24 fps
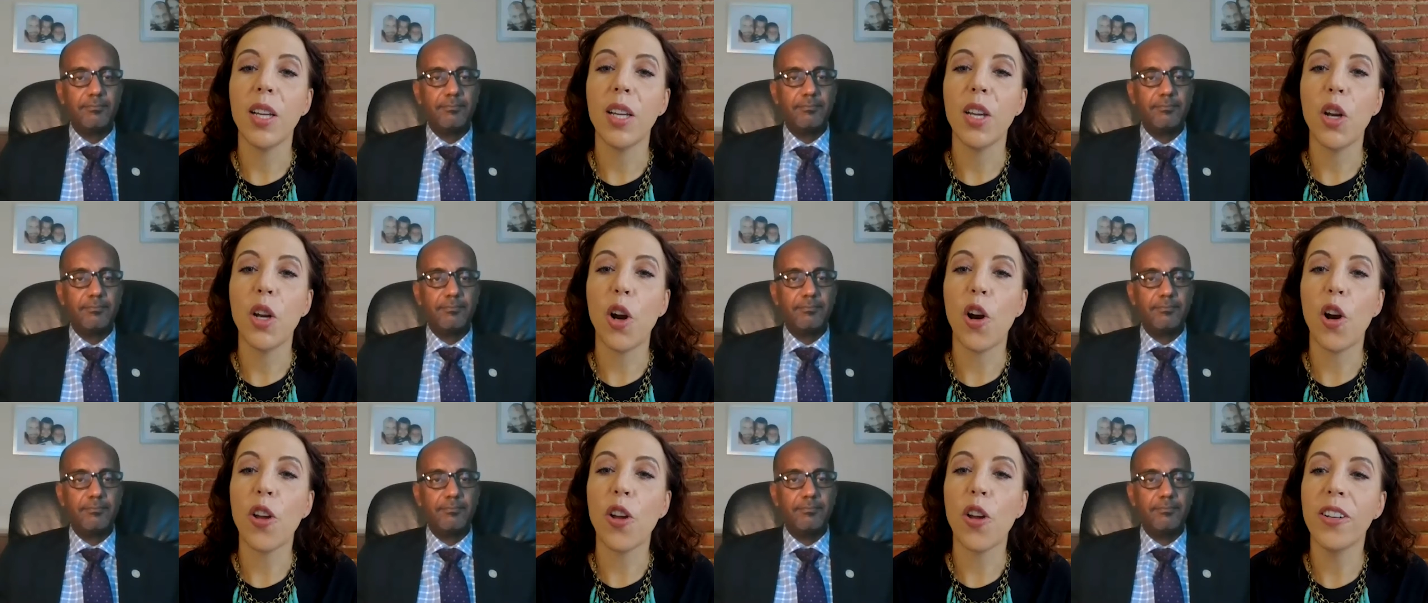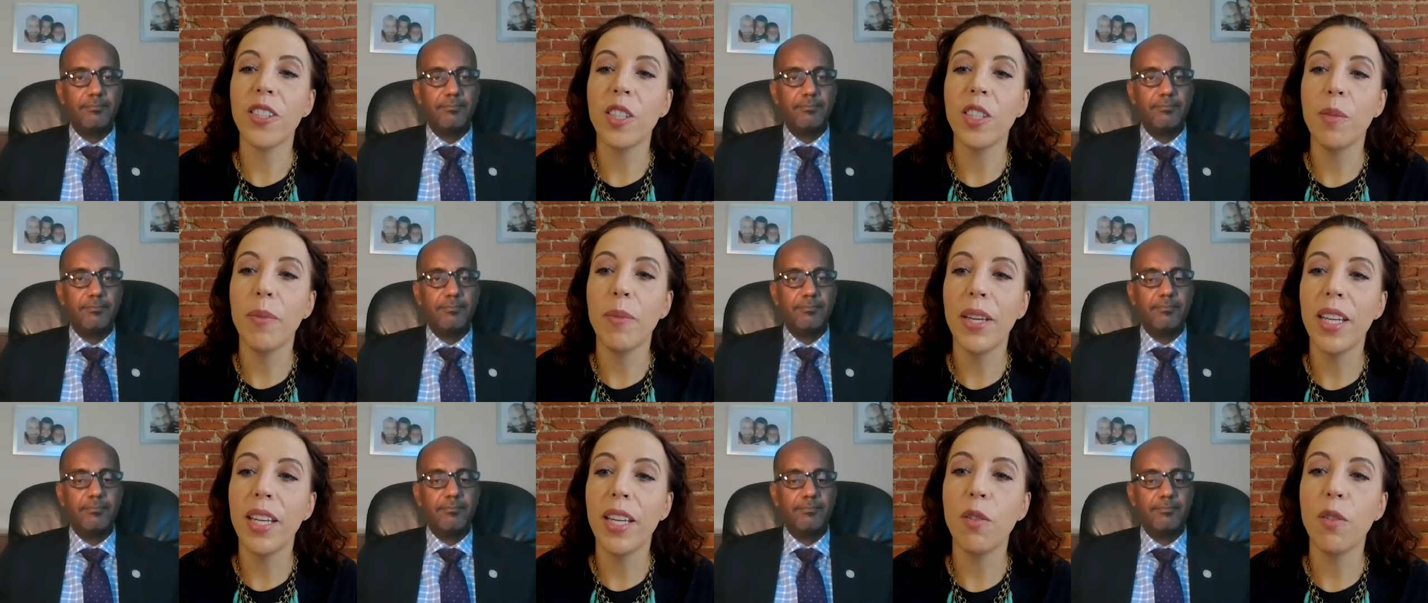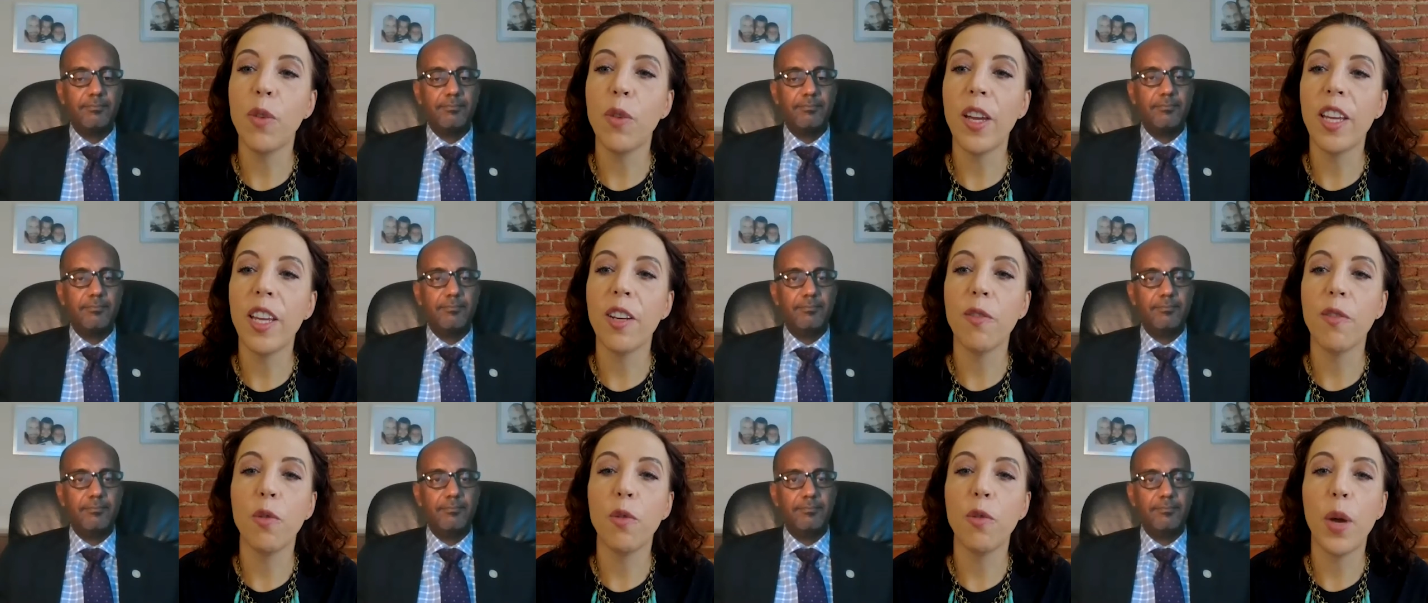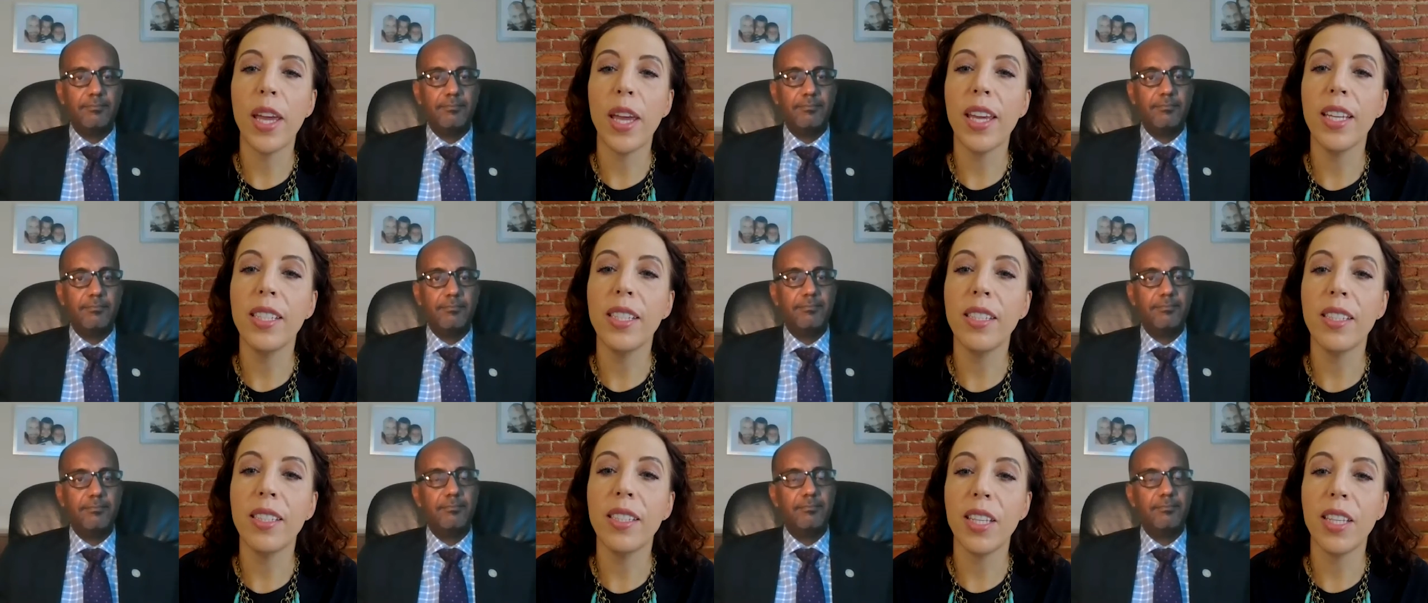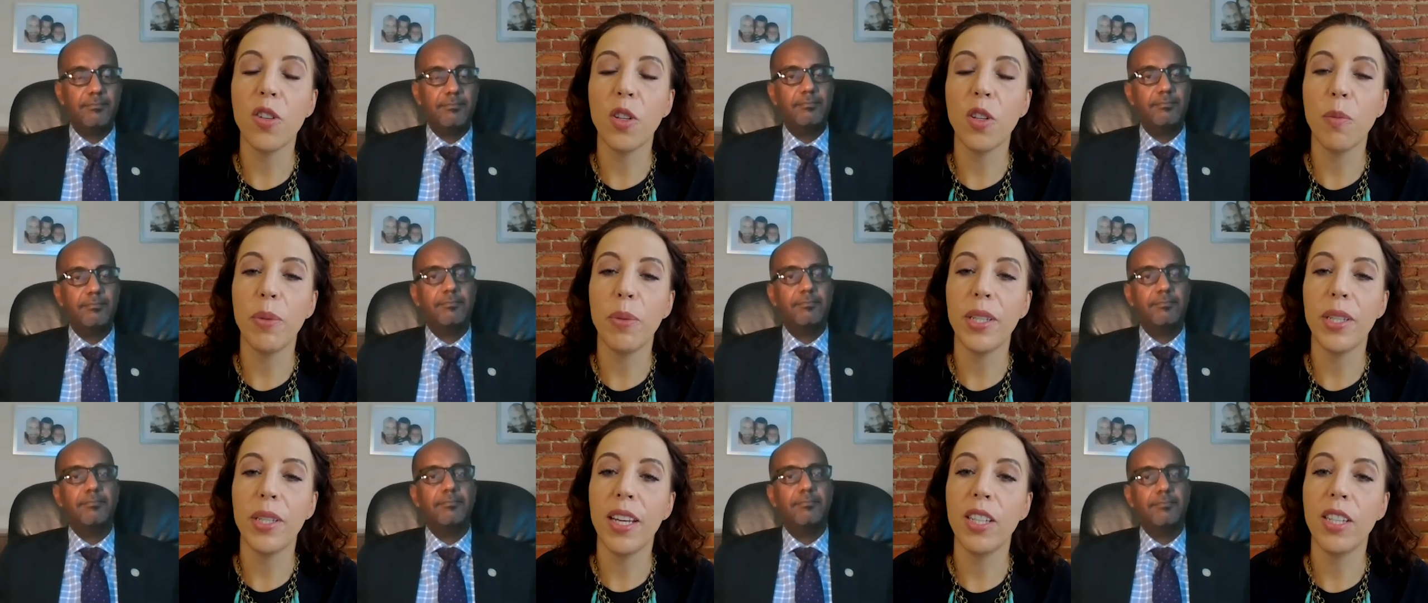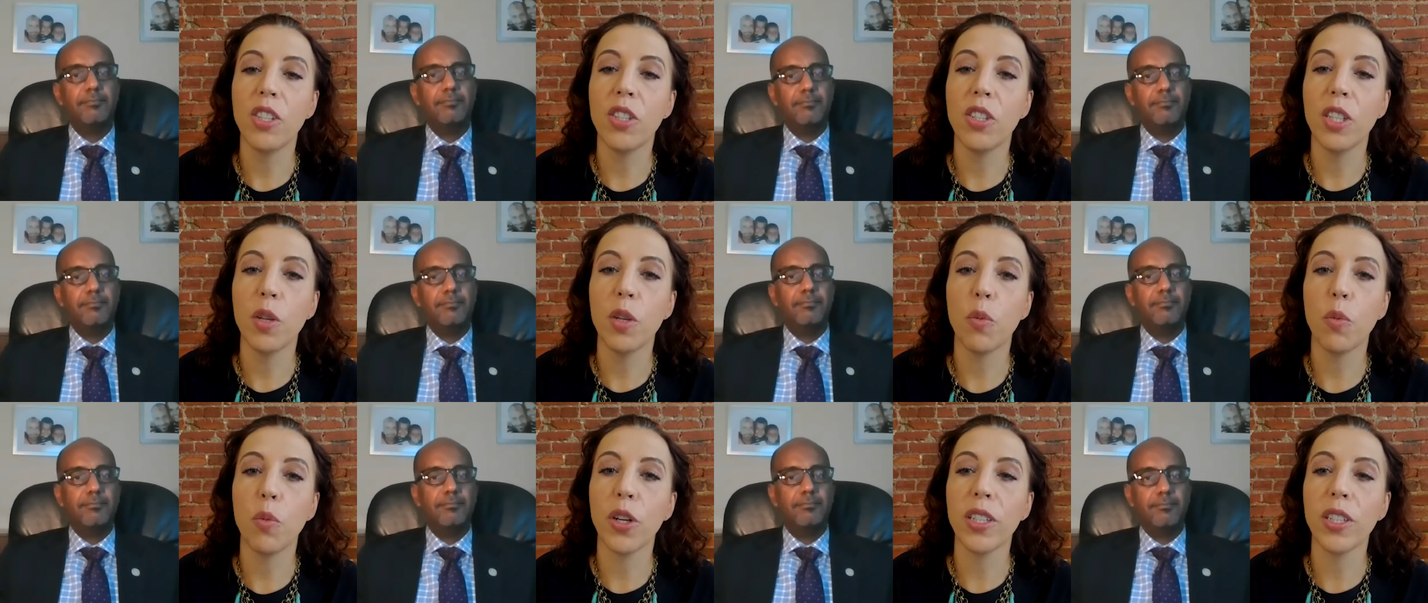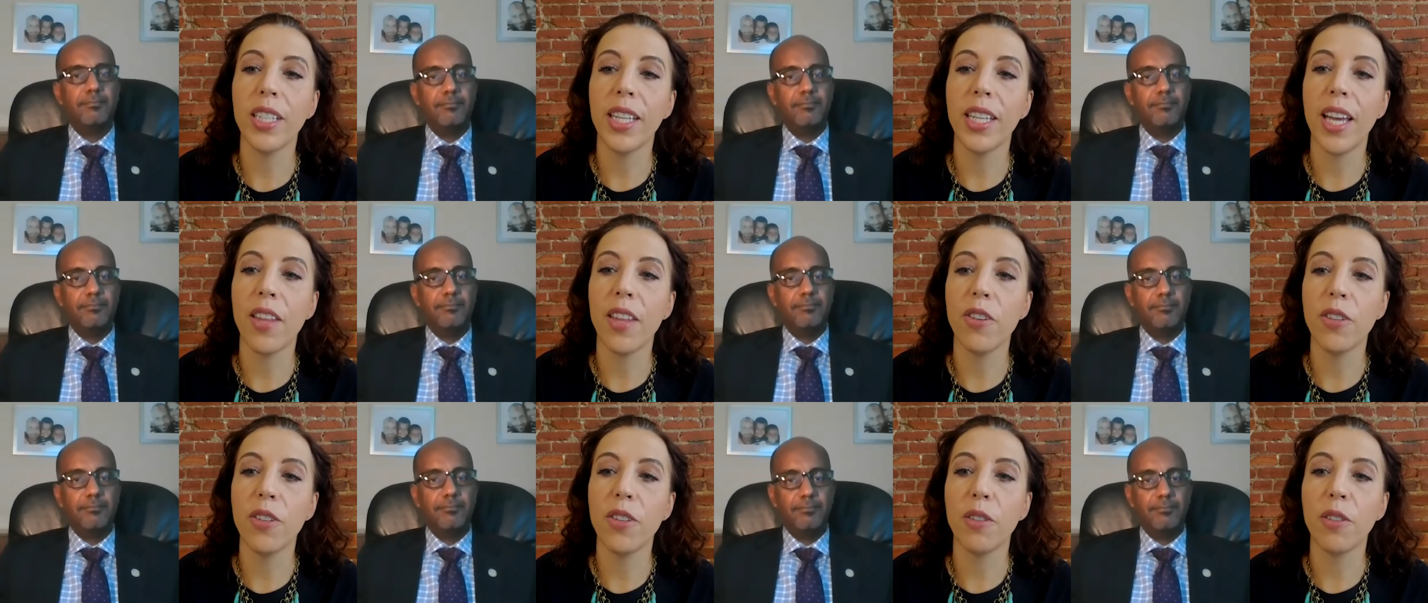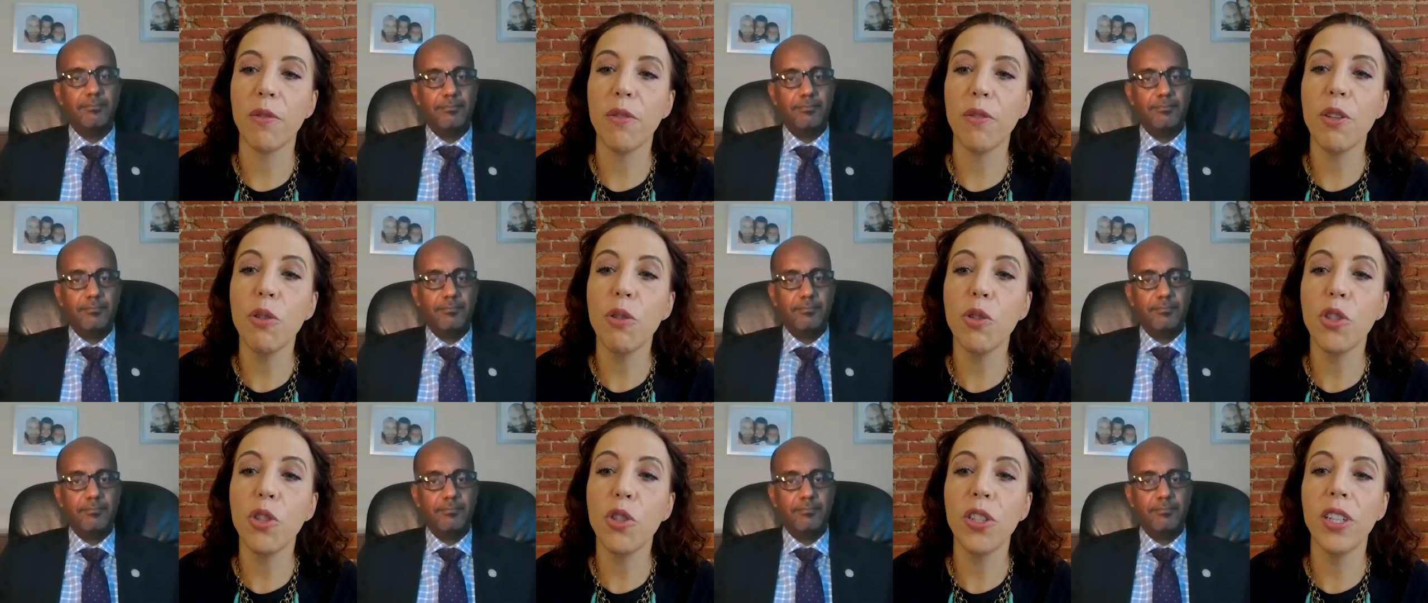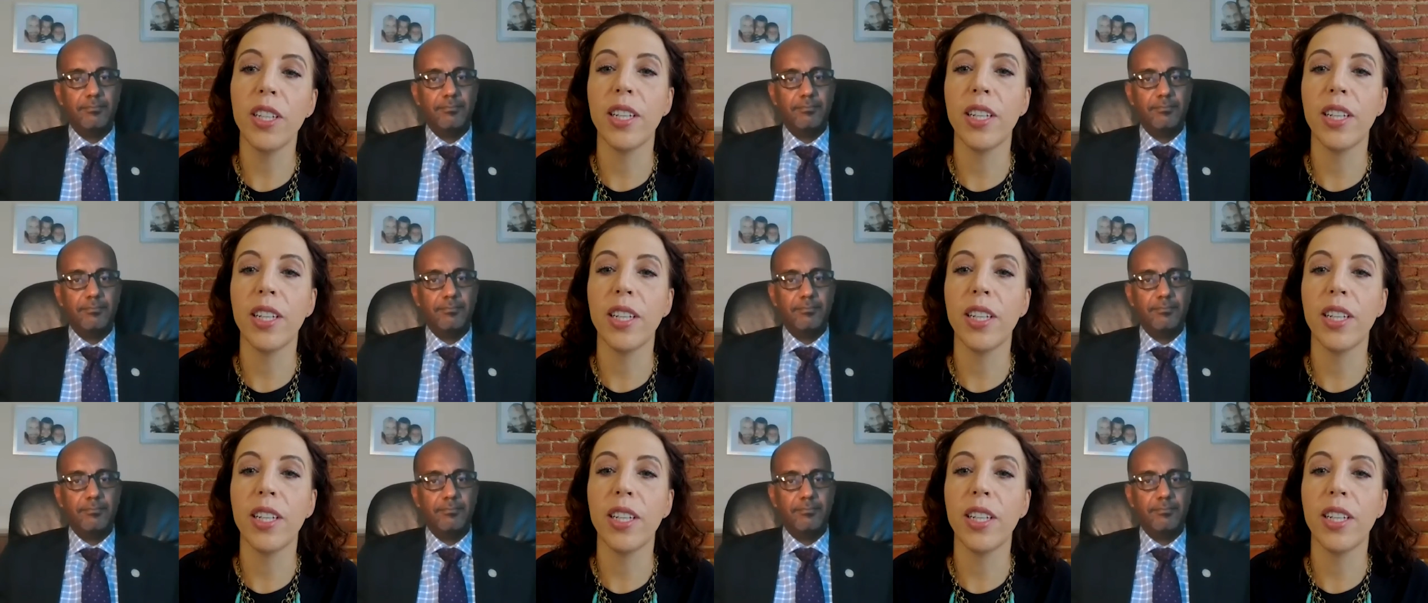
Speaker 1: you know, are there some innovative ways that you could potentially work together in the future?